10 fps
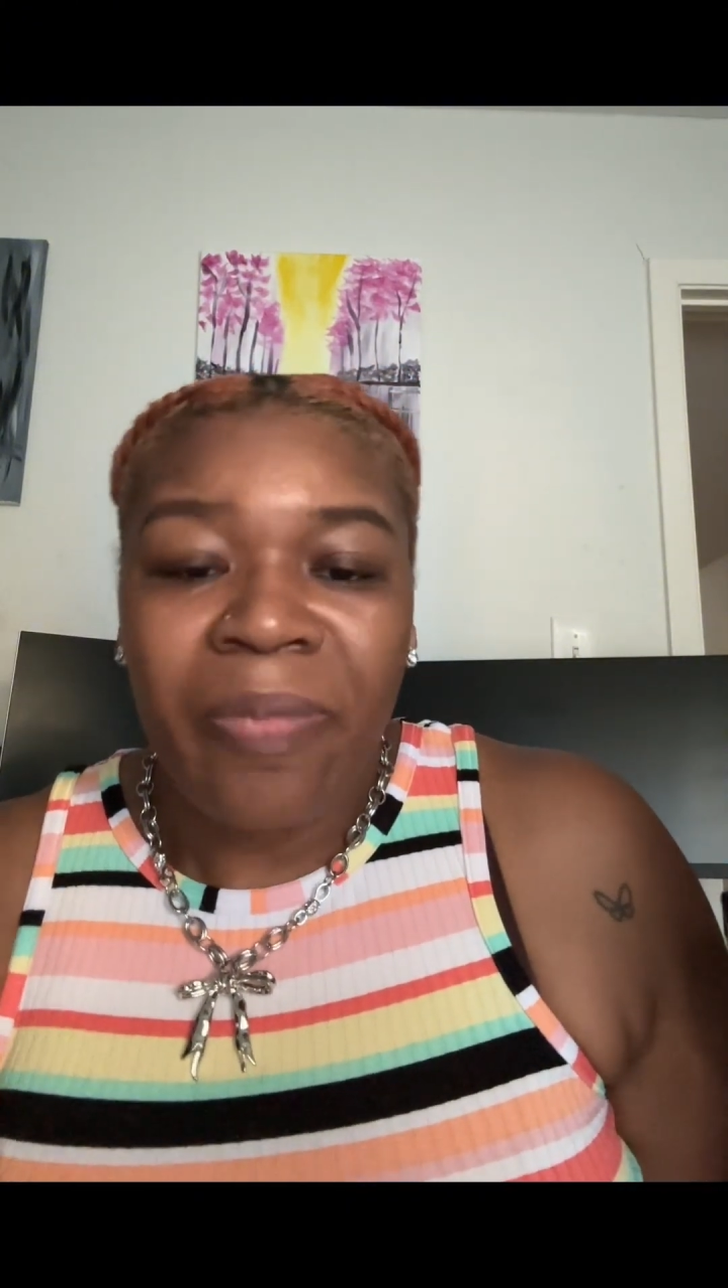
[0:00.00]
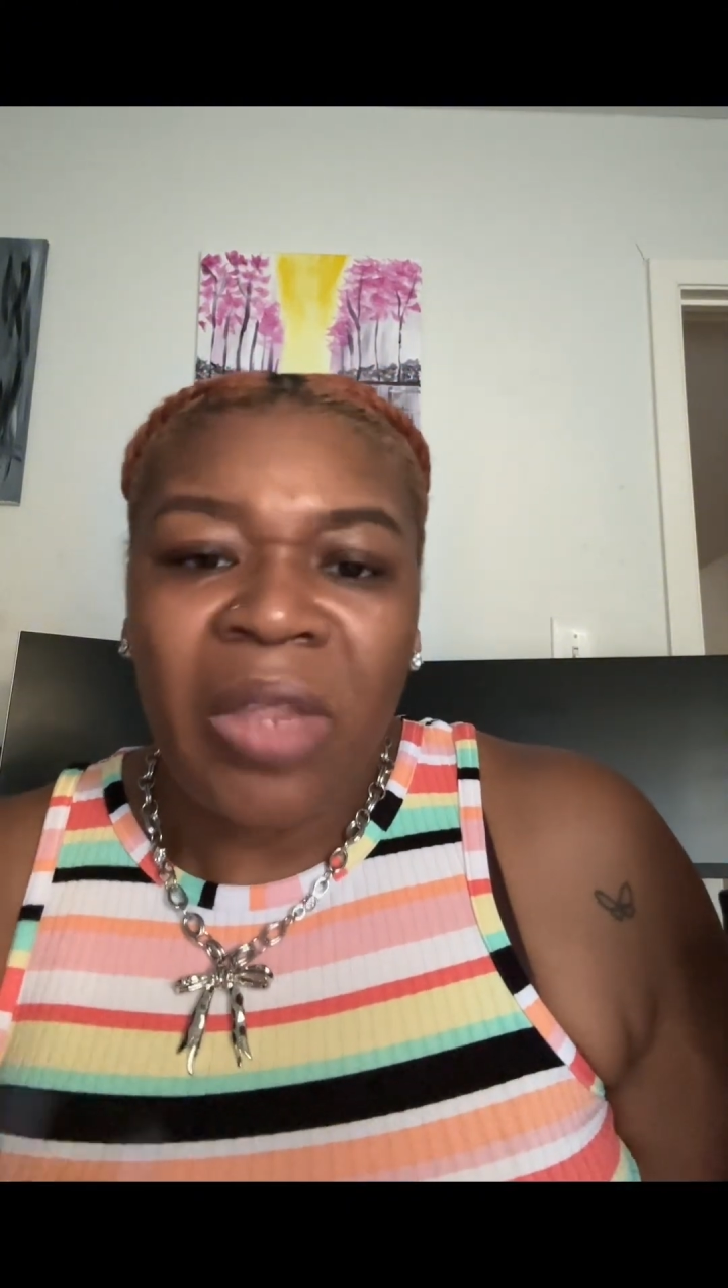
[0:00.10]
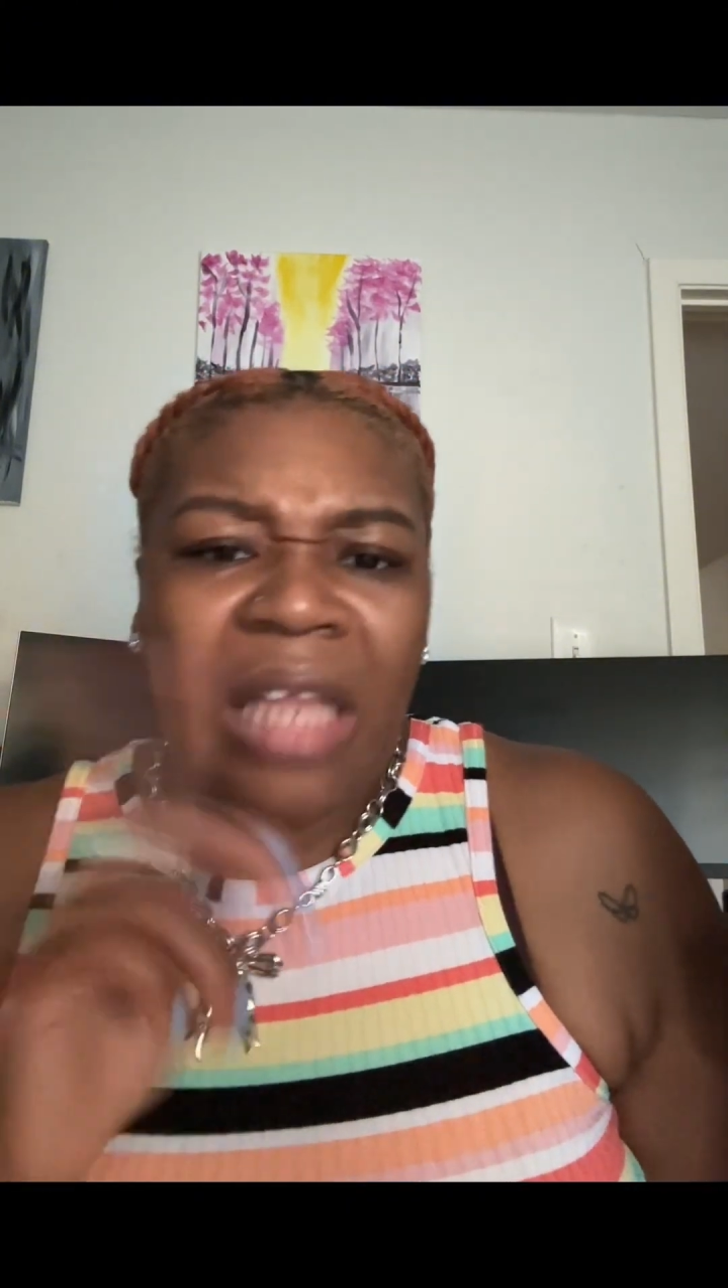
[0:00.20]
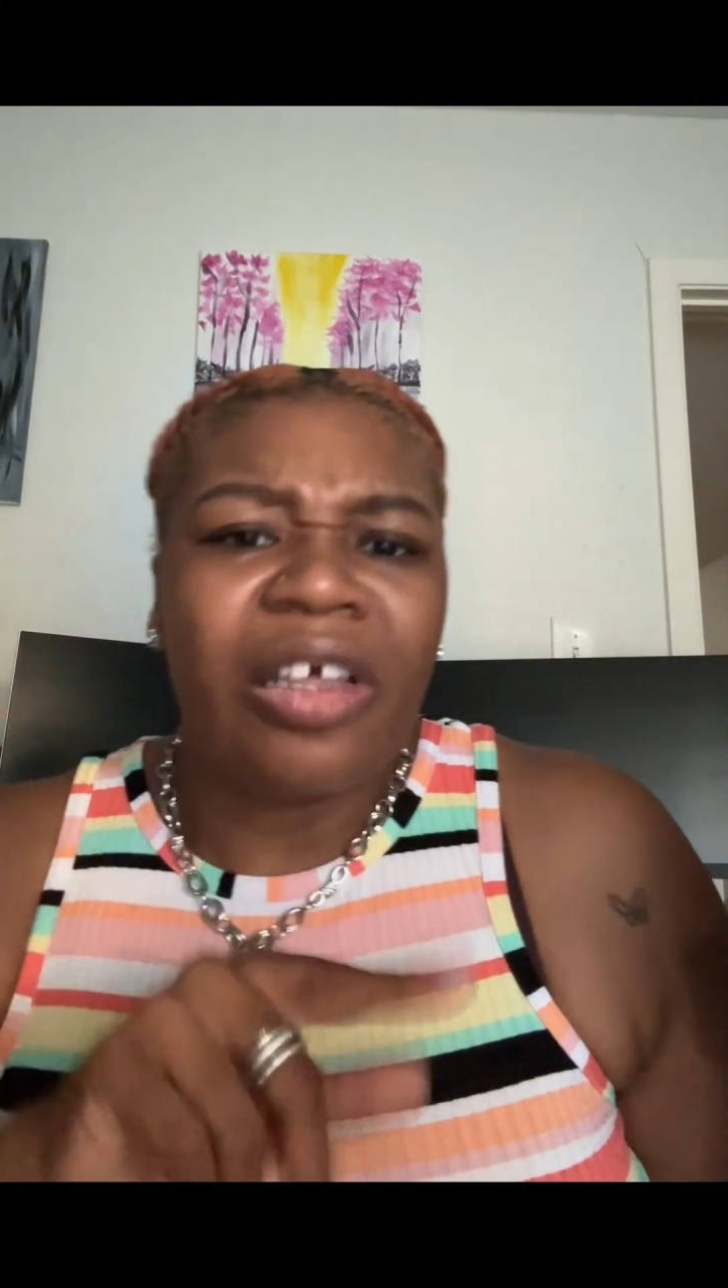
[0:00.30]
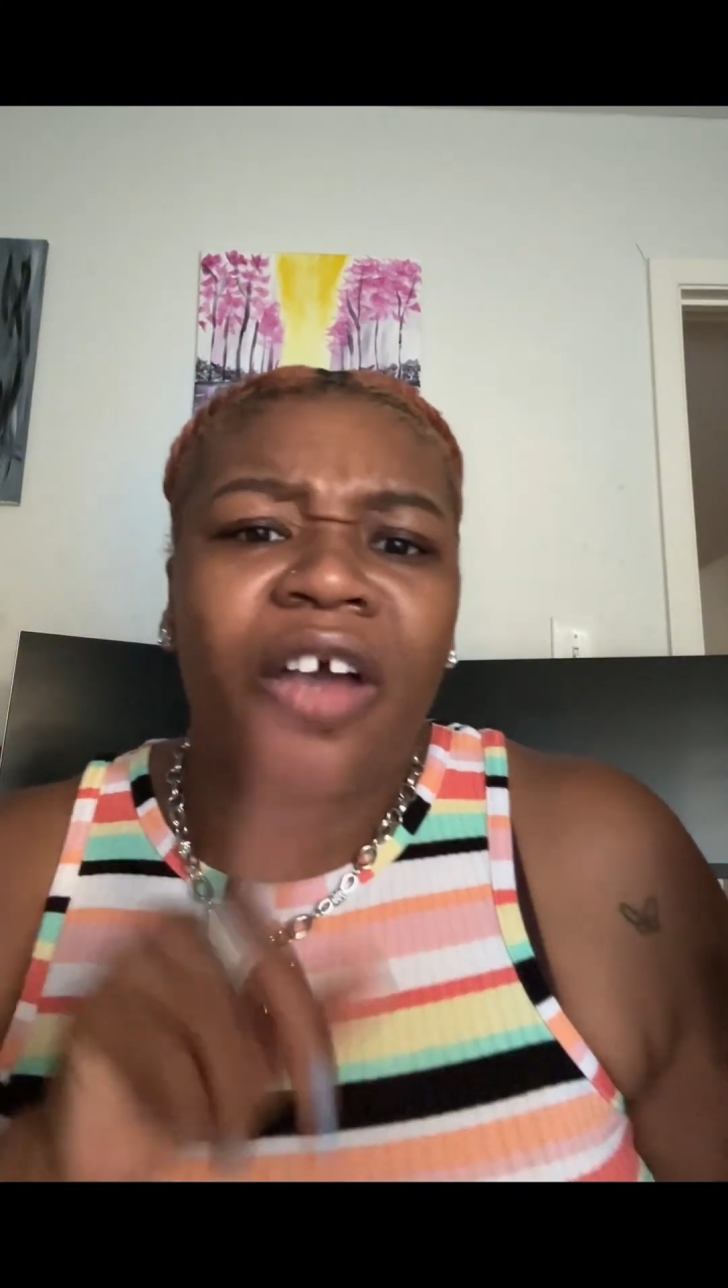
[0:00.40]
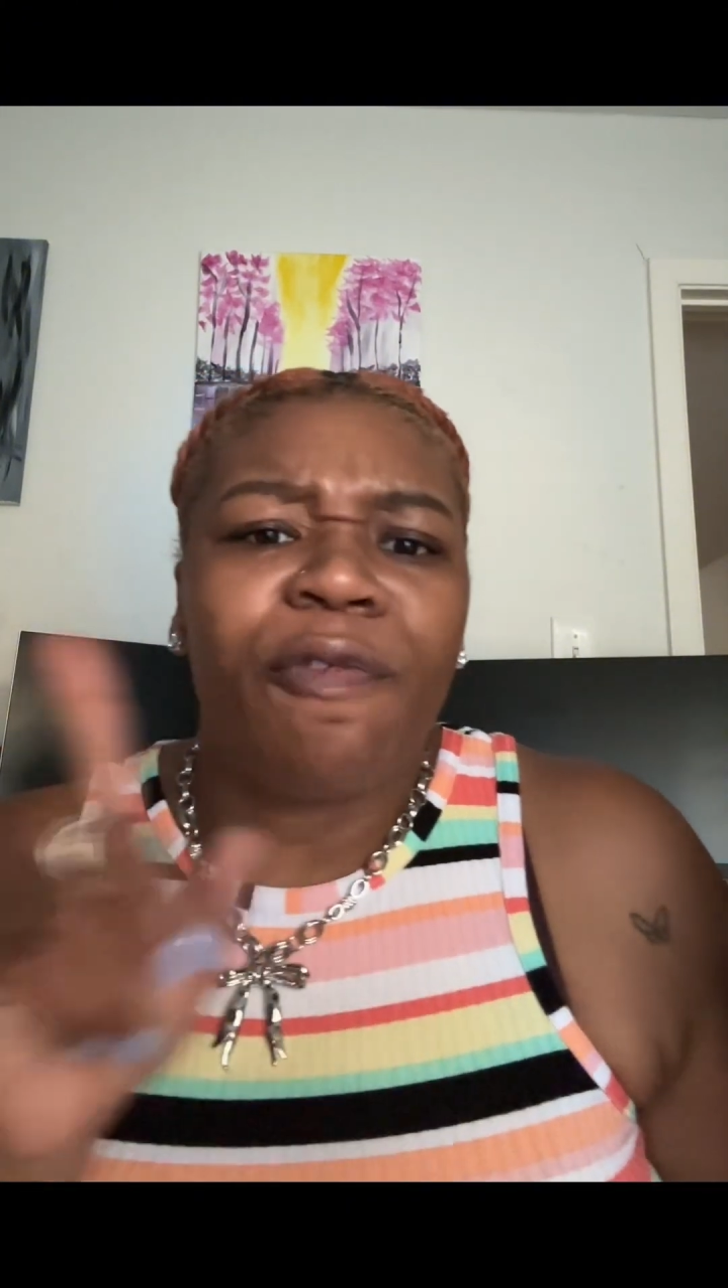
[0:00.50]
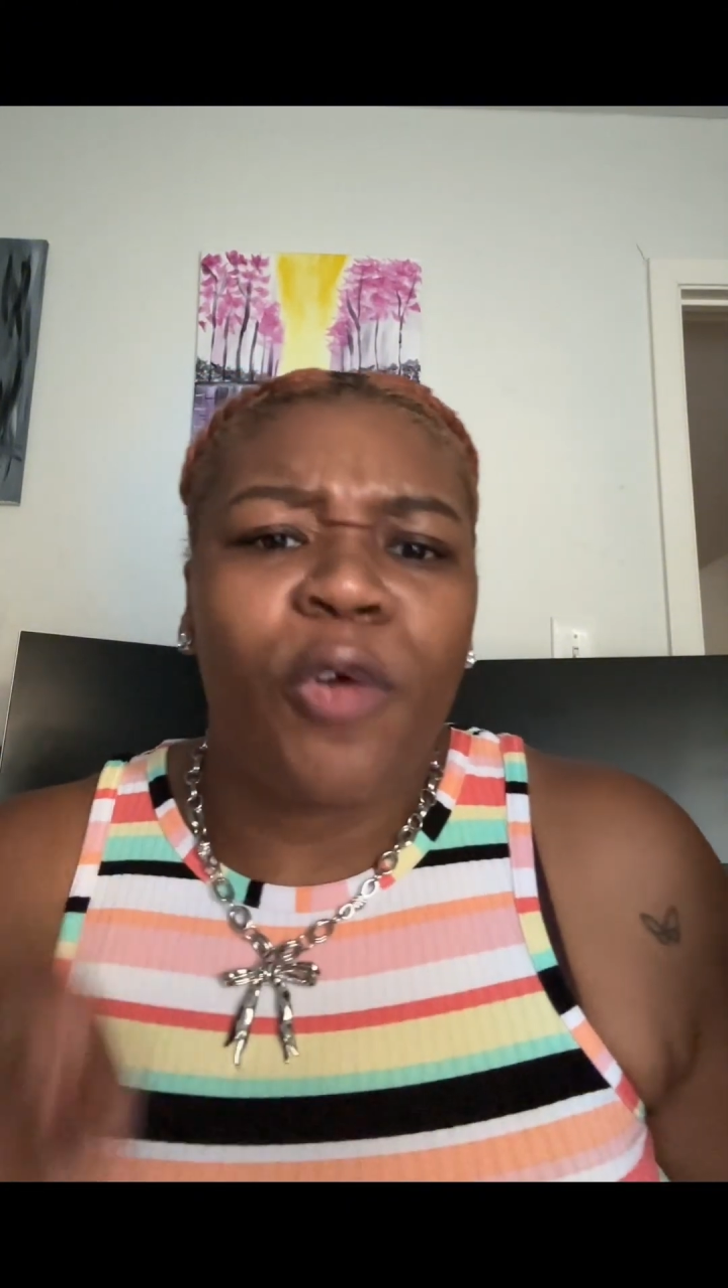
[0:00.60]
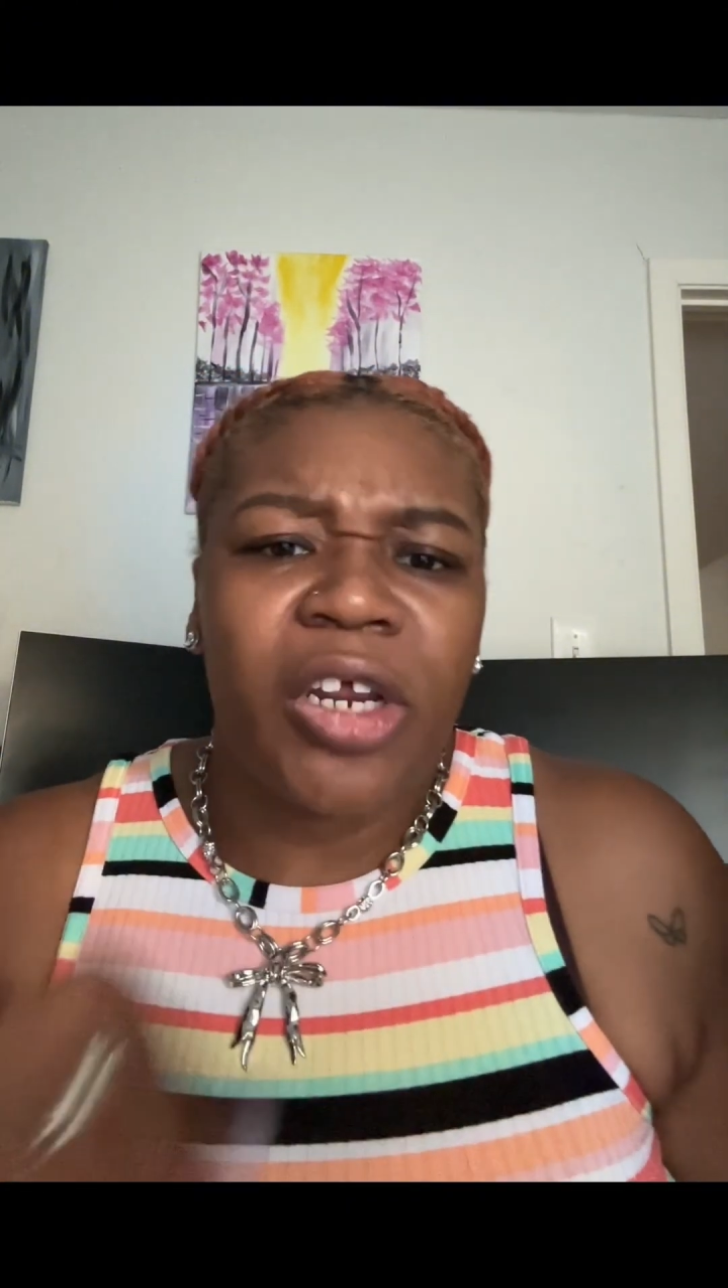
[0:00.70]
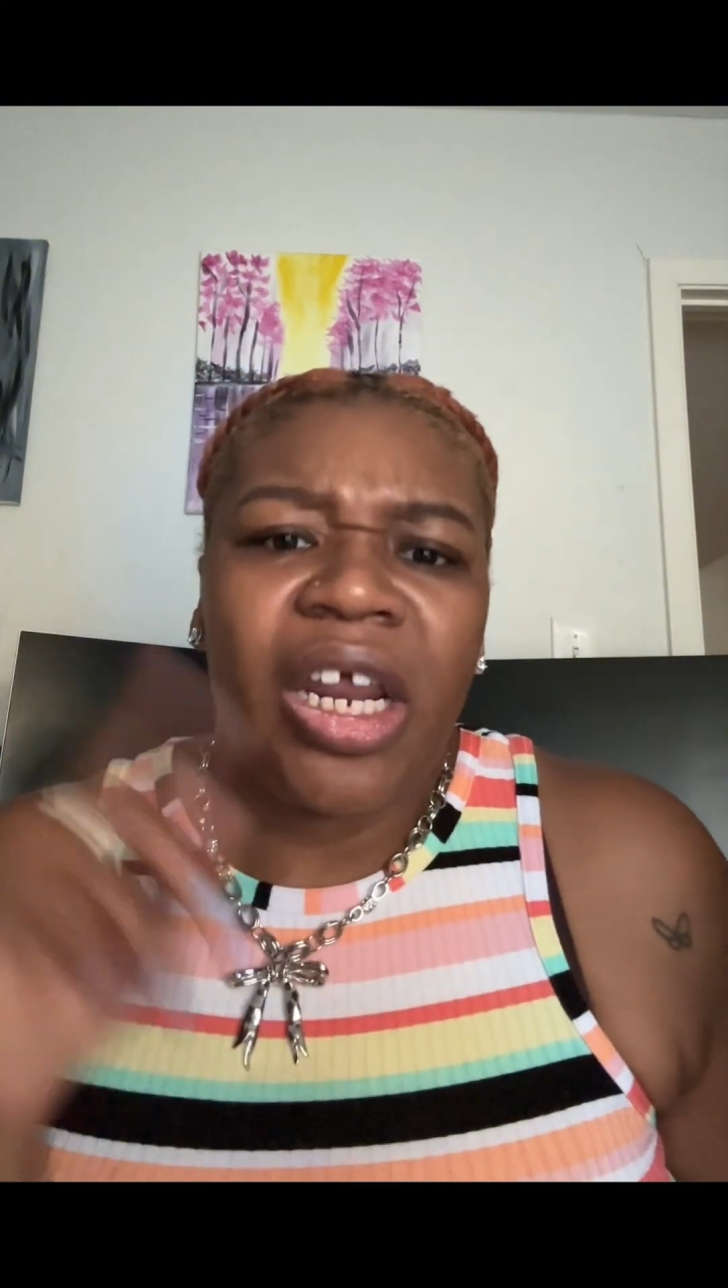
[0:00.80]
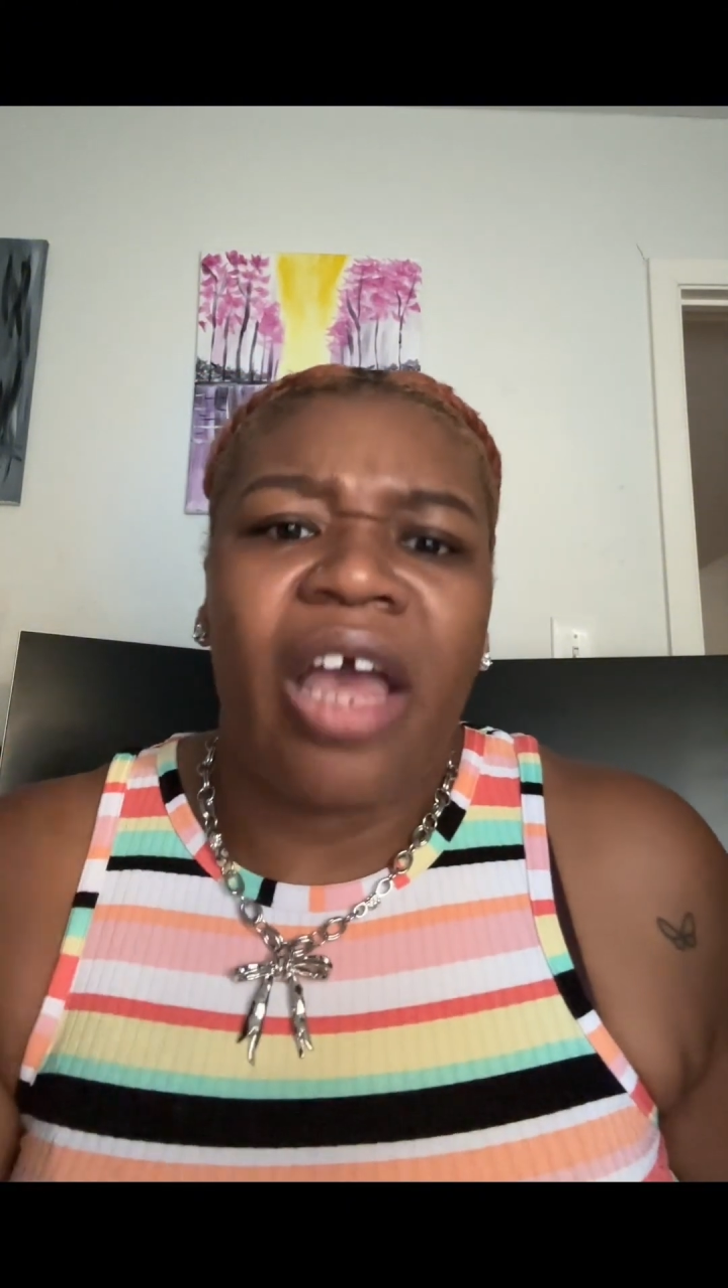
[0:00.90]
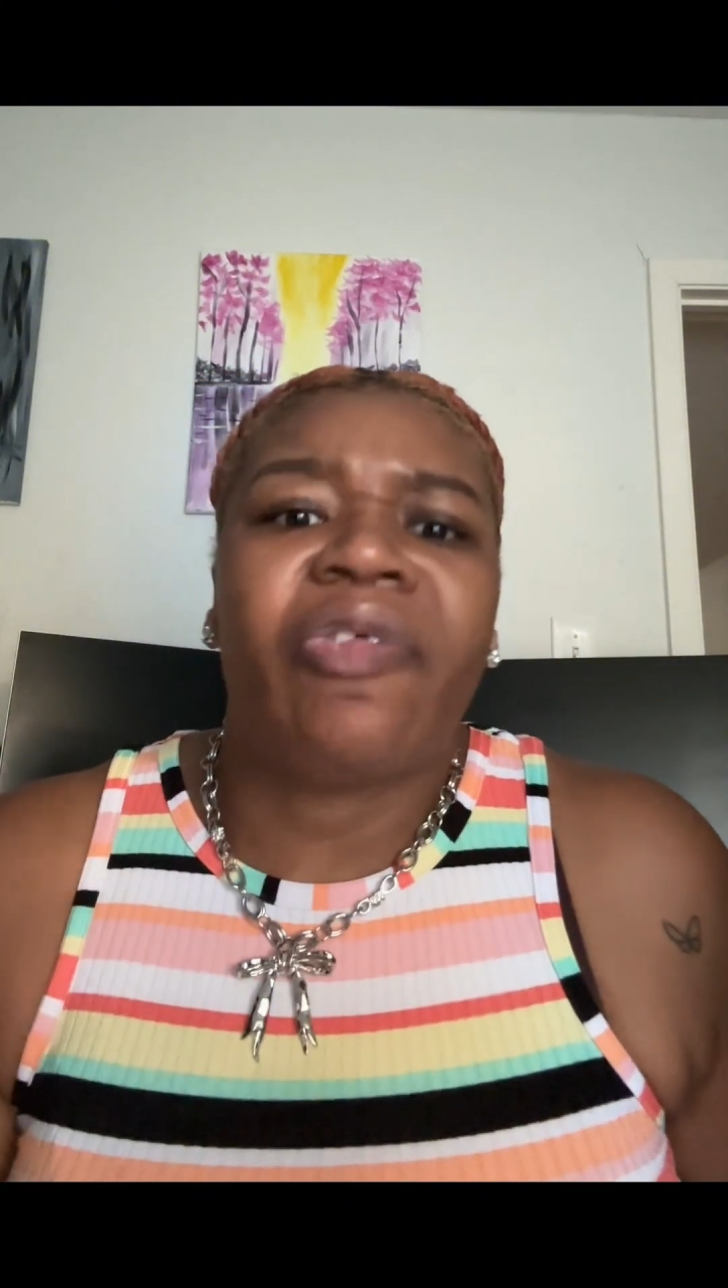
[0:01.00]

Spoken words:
I think a 40.5